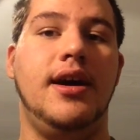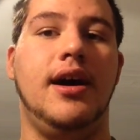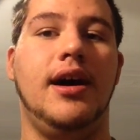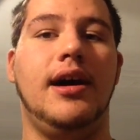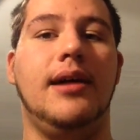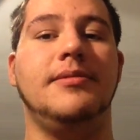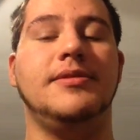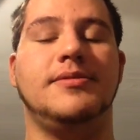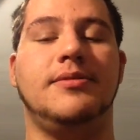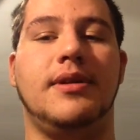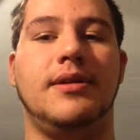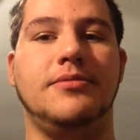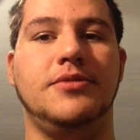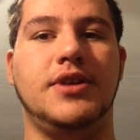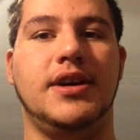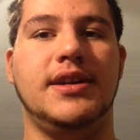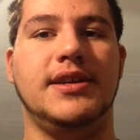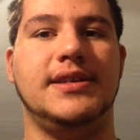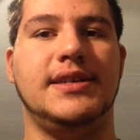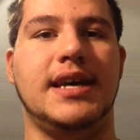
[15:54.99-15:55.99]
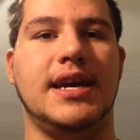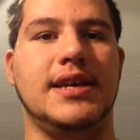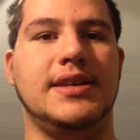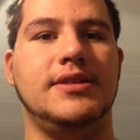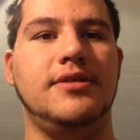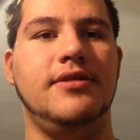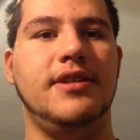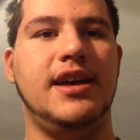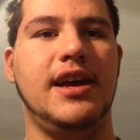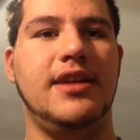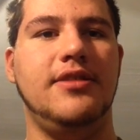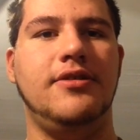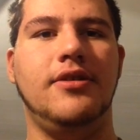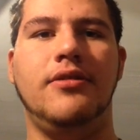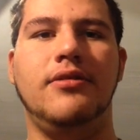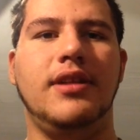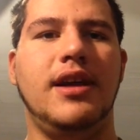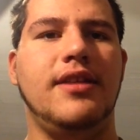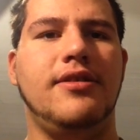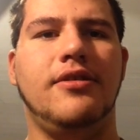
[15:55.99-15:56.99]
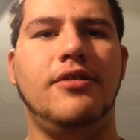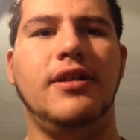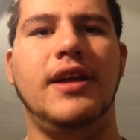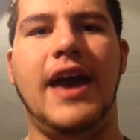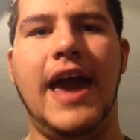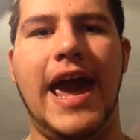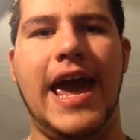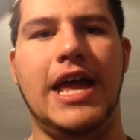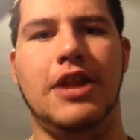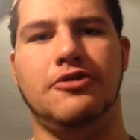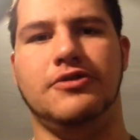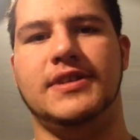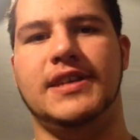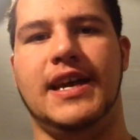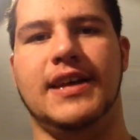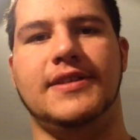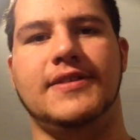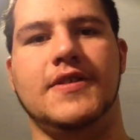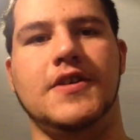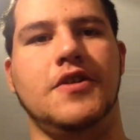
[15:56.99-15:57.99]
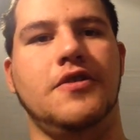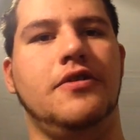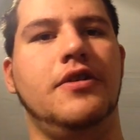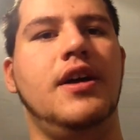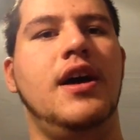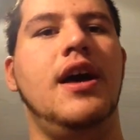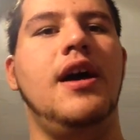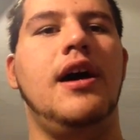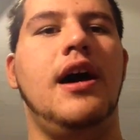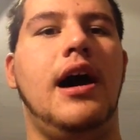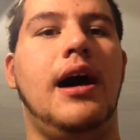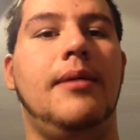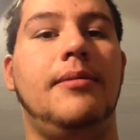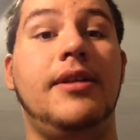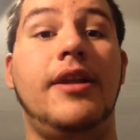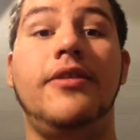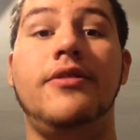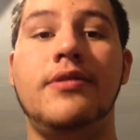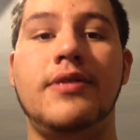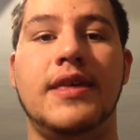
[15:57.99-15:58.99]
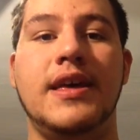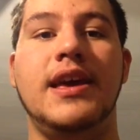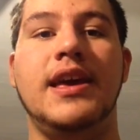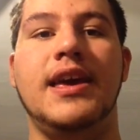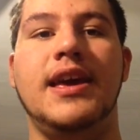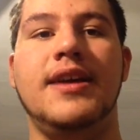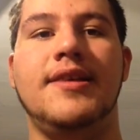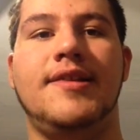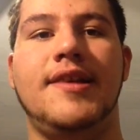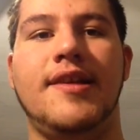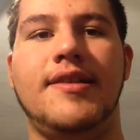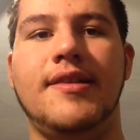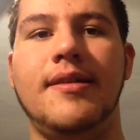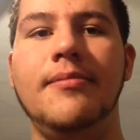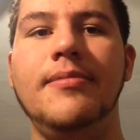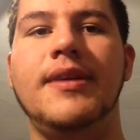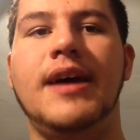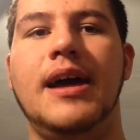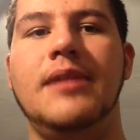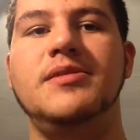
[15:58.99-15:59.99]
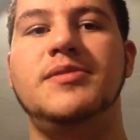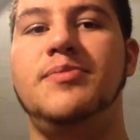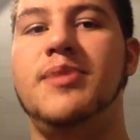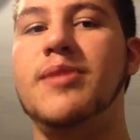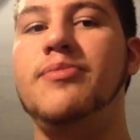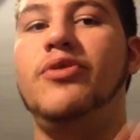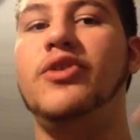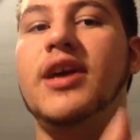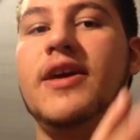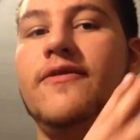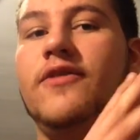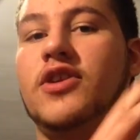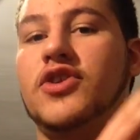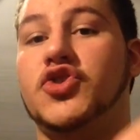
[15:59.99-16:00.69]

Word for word: Um, is what I'm trying to say. So again, don't let don't let haters get to you. Um, another thing is that sometimes people give